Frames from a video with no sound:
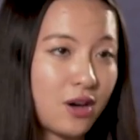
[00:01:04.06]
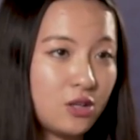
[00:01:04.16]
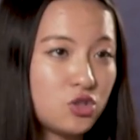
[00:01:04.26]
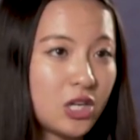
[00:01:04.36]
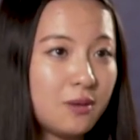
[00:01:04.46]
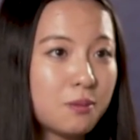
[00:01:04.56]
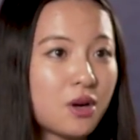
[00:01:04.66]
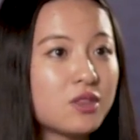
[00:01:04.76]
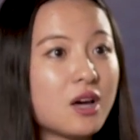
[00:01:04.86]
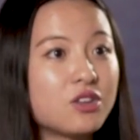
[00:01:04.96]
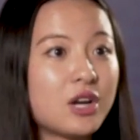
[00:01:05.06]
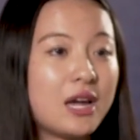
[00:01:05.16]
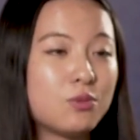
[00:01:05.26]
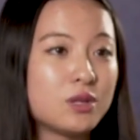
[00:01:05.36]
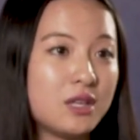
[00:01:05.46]
value chain, but on the other
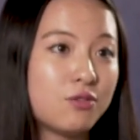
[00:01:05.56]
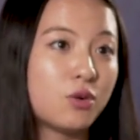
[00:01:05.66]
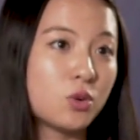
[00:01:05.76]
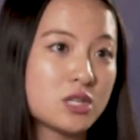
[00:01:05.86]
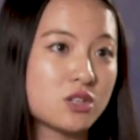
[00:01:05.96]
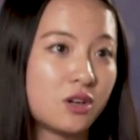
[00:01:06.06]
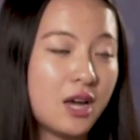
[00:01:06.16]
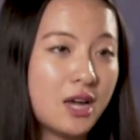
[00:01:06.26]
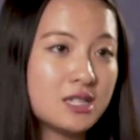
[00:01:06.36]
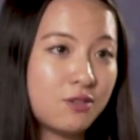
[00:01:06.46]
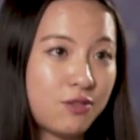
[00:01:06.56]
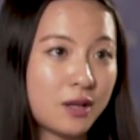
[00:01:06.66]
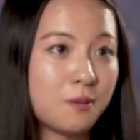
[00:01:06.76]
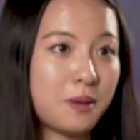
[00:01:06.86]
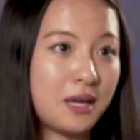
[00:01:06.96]
hand, really focus on
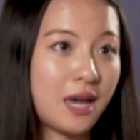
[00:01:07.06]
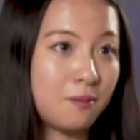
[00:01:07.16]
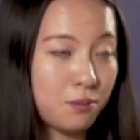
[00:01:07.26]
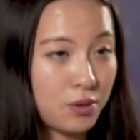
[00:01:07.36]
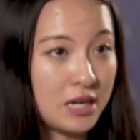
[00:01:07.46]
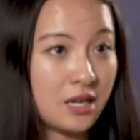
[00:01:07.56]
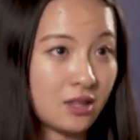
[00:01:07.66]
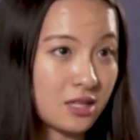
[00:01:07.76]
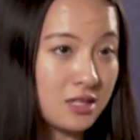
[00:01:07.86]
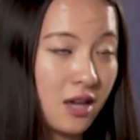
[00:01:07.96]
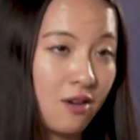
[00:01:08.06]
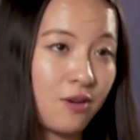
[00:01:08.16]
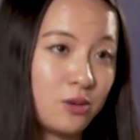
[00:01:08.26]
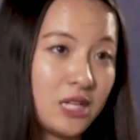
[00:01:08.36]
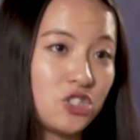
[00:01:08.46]
developing and bringing this
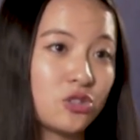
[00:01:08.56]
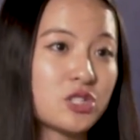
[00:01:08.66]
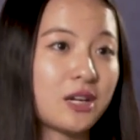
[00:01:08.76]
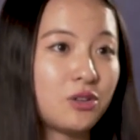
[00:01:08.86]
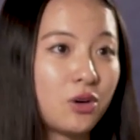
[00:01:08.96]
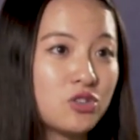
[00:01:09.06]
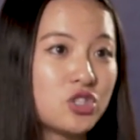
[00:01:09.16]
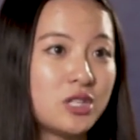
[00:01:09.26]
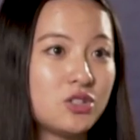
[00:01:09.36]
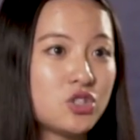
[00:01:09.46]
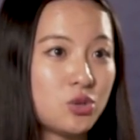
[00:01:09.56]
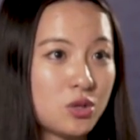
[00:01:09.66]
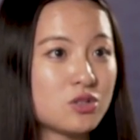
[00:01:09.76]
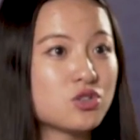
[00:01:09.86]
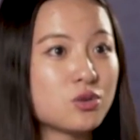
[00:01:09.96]
foundational technology
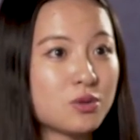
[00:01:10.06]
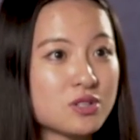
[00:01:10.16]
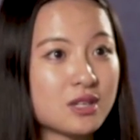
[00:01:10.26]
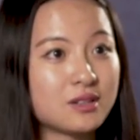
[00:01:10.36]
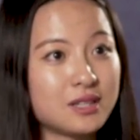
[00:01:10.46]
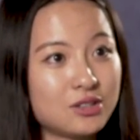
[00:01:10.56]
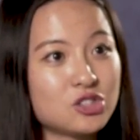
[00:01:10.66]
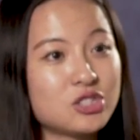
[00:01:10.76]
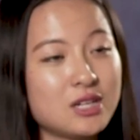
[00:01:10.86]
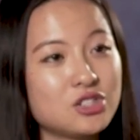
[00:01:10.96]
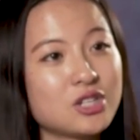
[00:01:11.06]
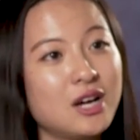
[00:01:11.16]
to consumers at a later stage.